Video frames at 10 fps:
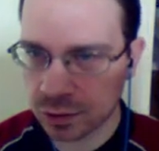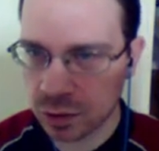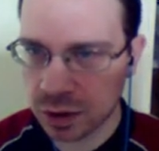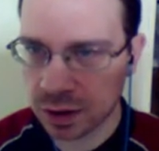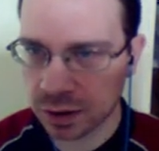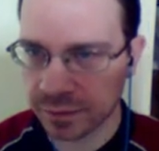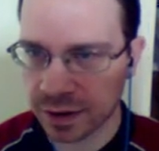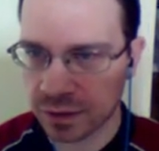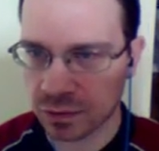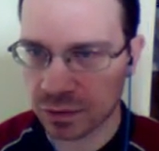and rook
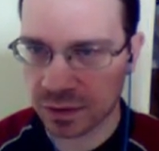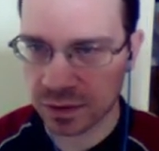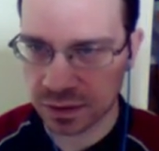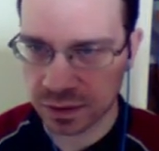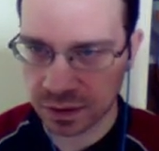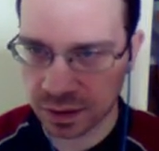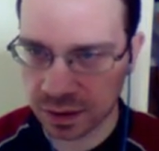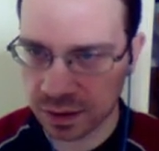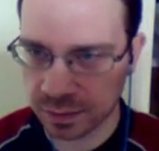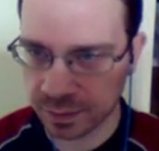versus
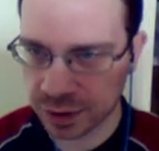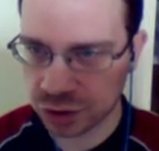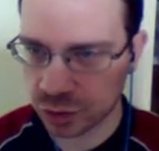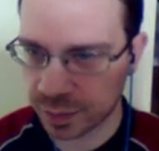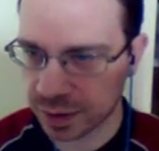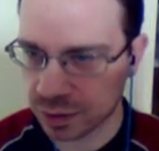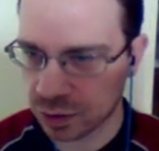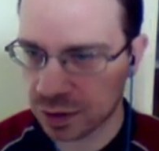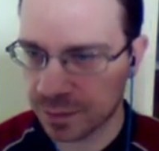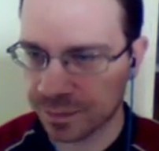bishop and
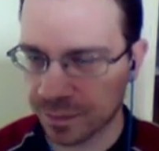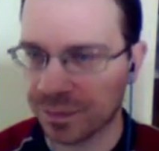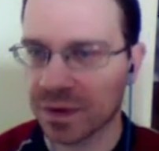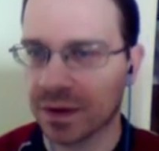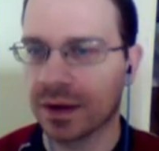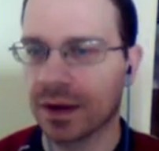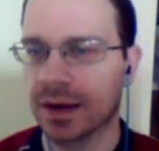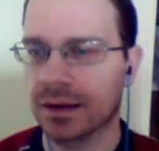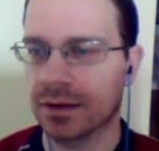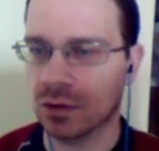rook.
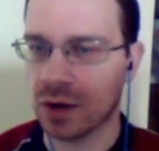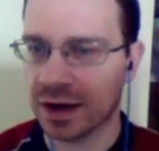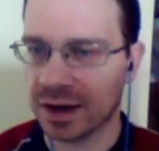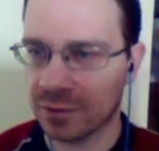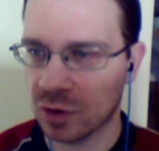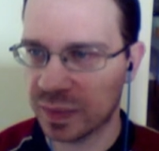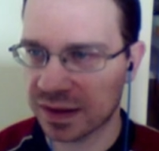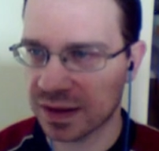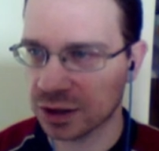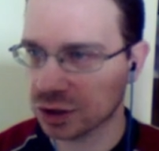So I have
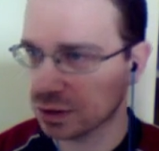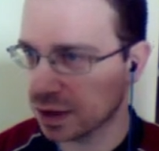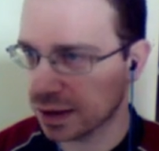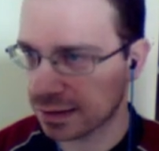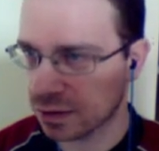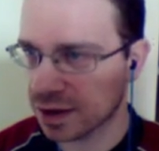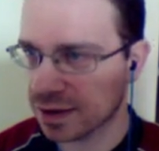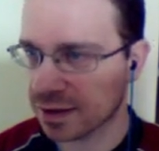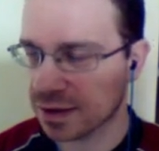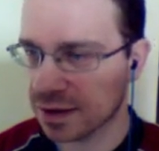compensation. As long
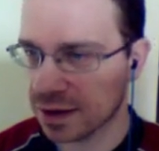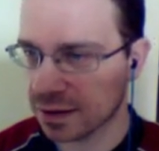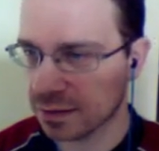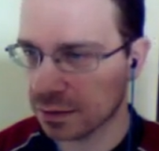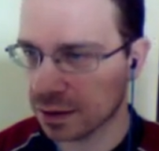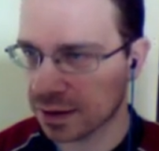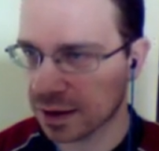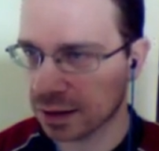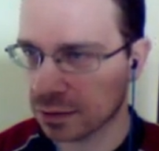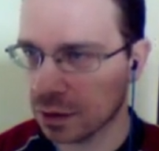as his king
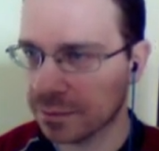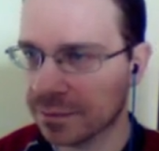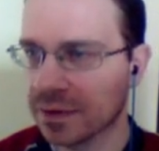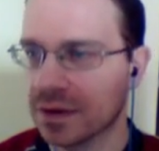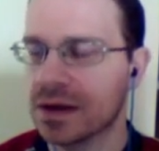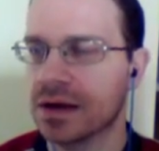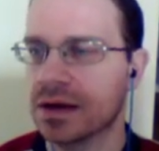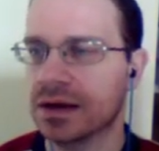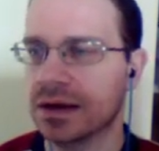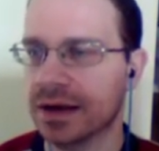is cut off
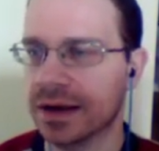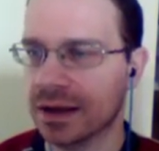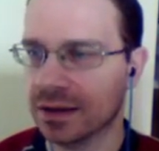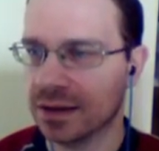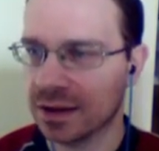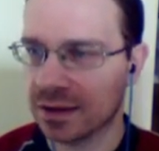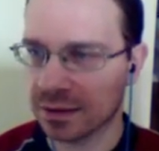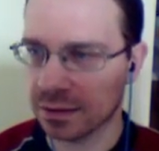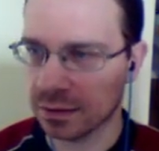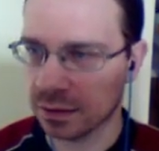and
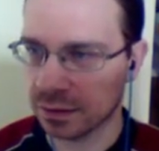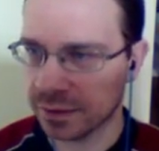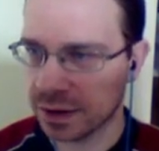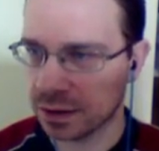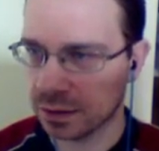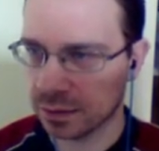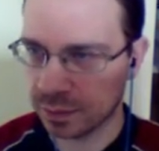this weak